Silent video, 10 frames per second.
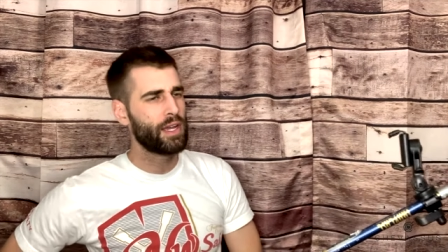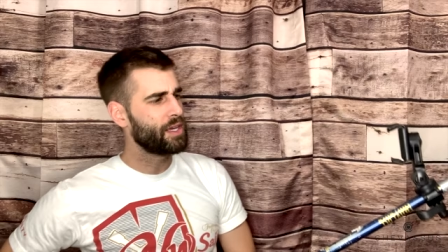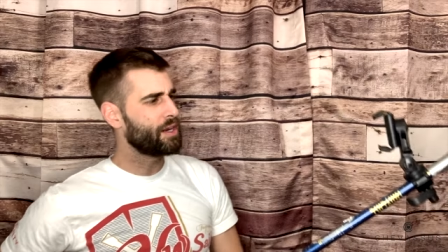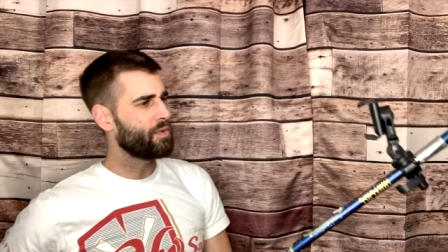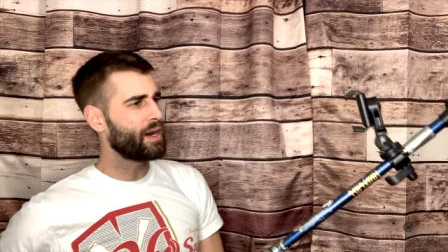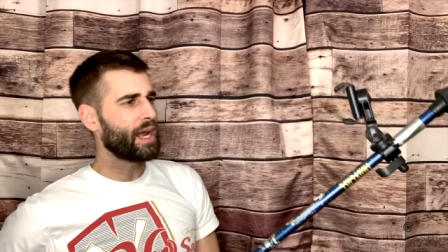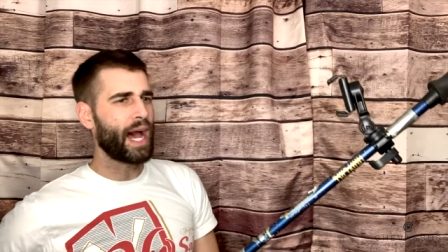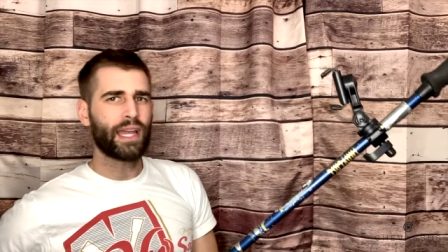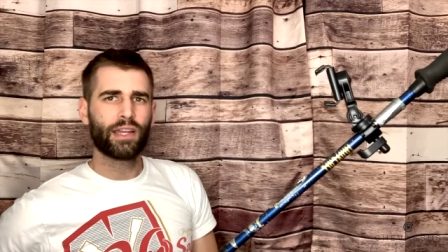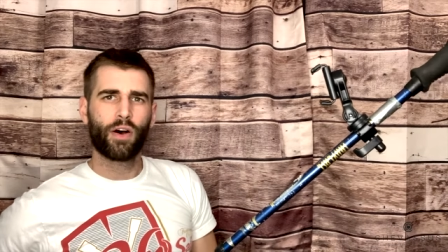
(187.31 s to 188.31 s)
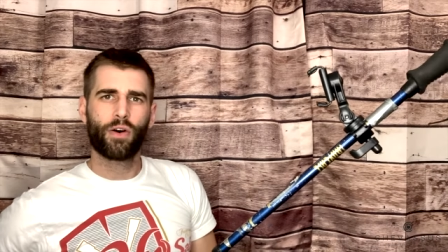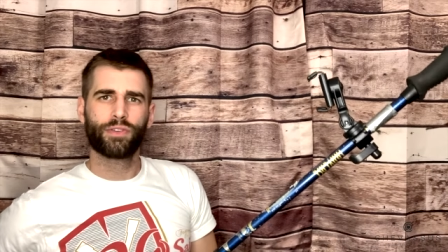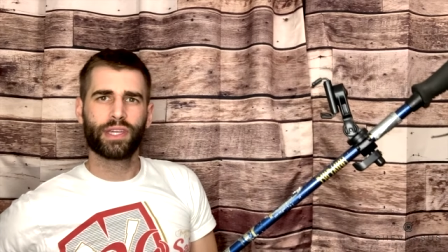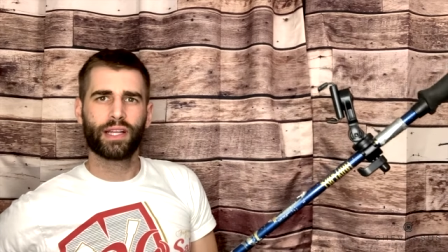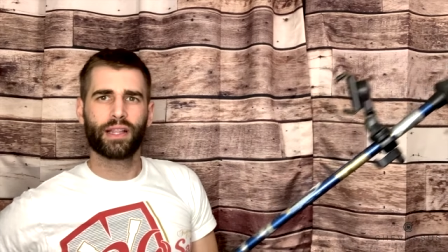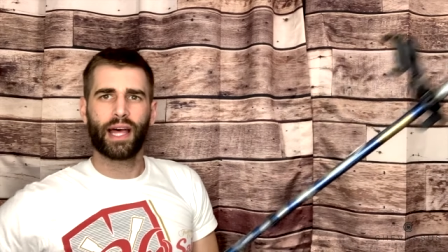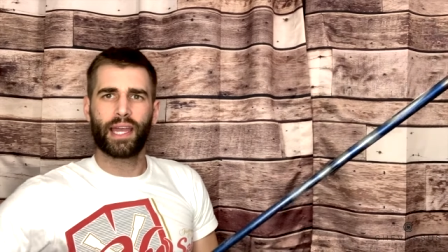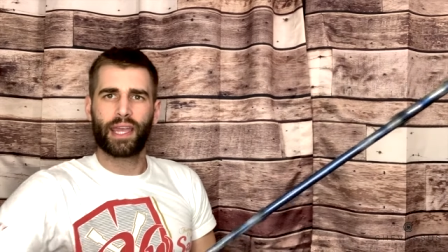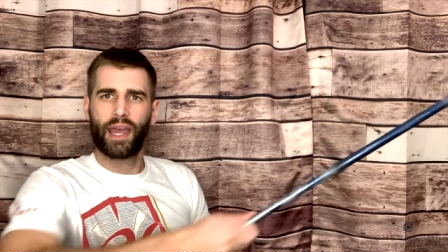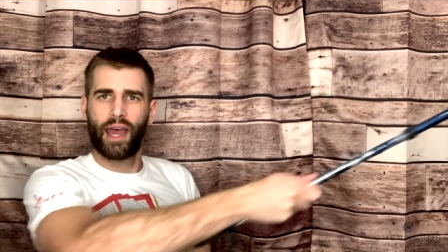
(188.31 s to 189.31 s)
you know what, I can hold it
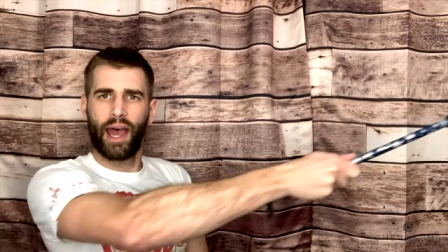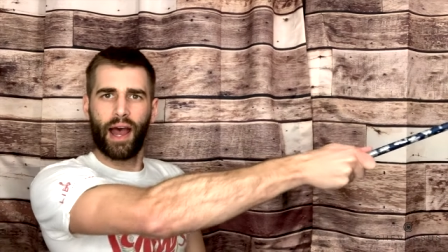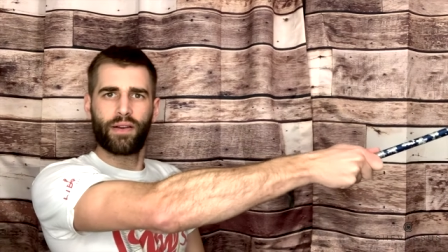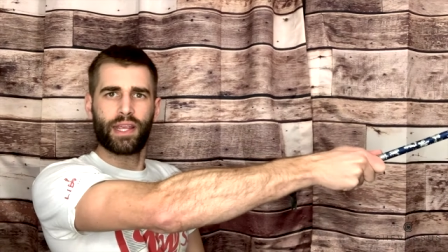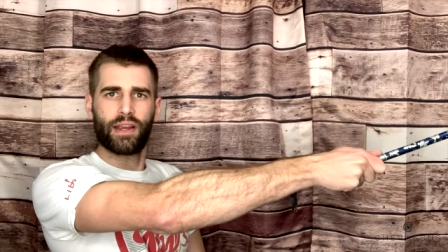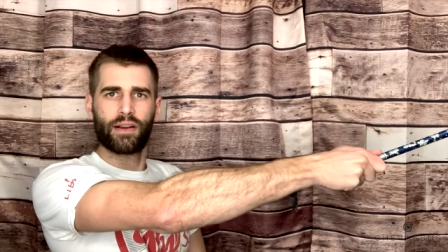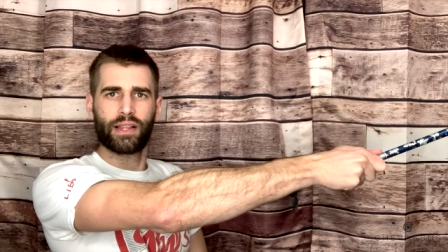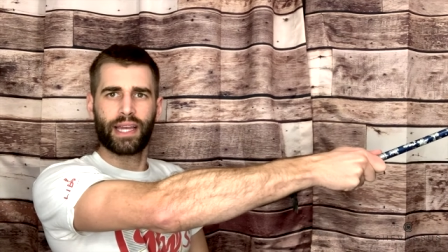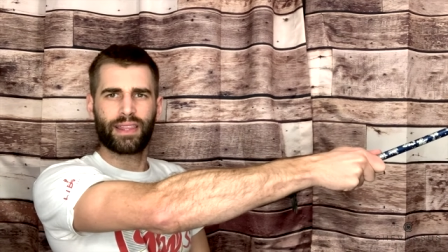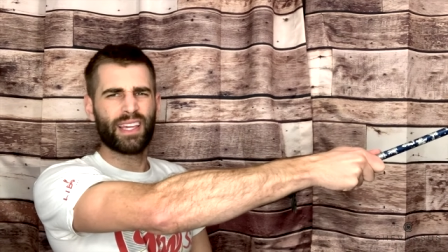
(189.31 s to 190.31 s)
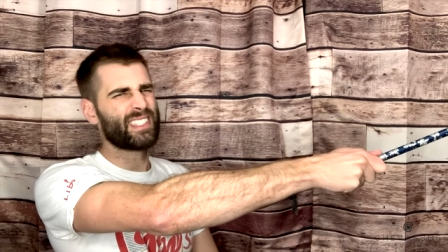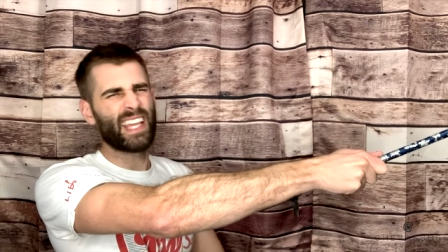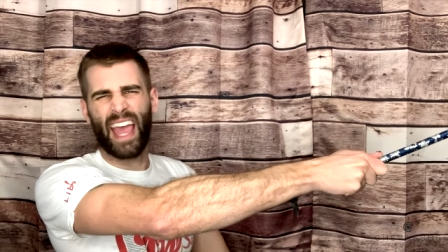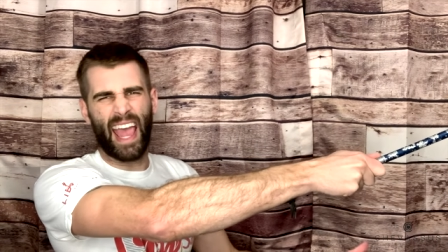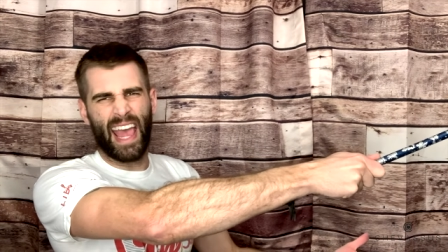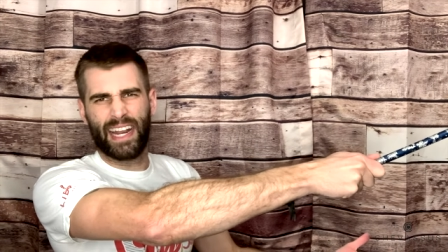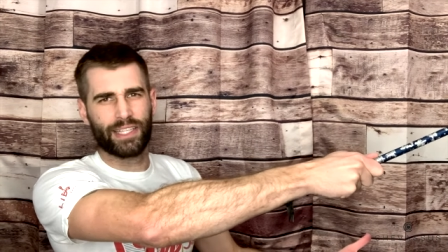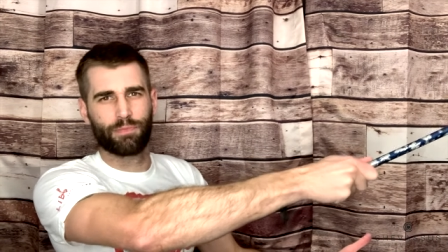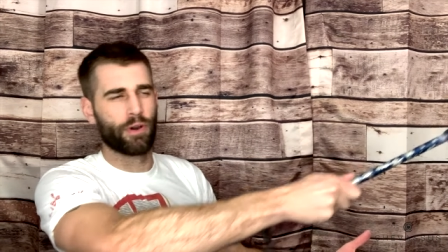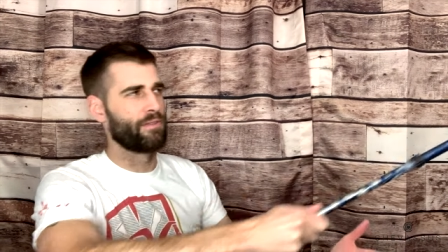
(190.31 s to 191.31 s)
like out here like this and
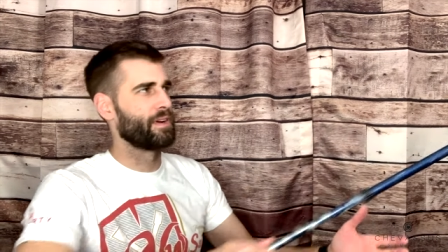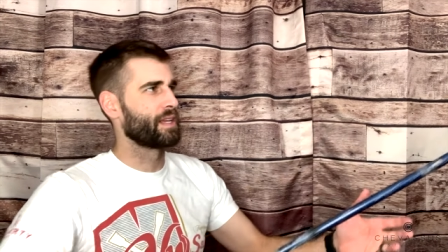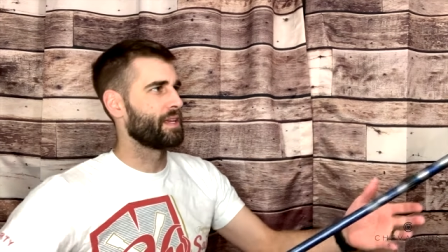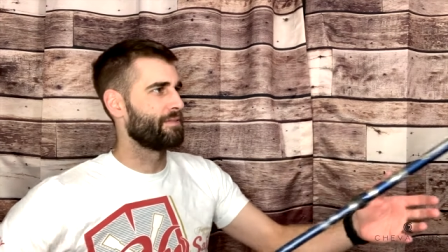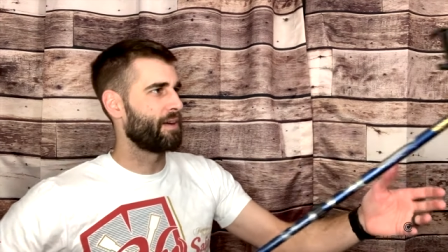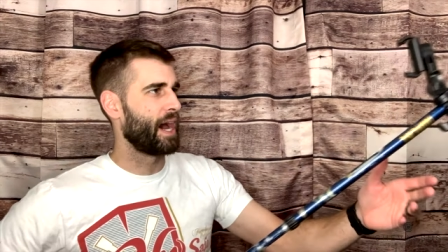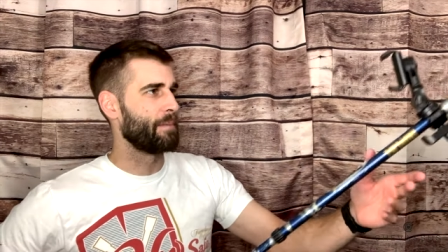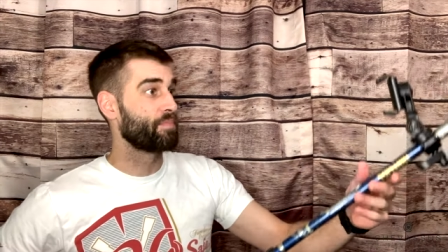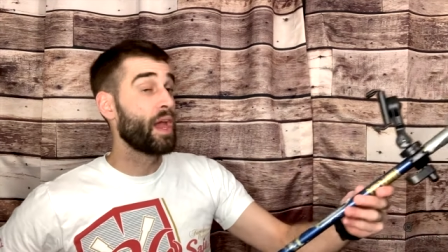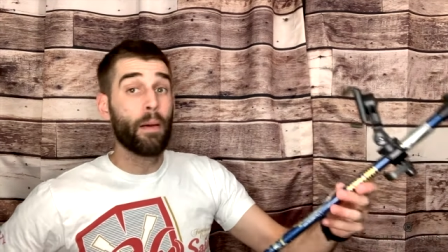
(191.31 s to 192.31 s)
it's perfectly fine.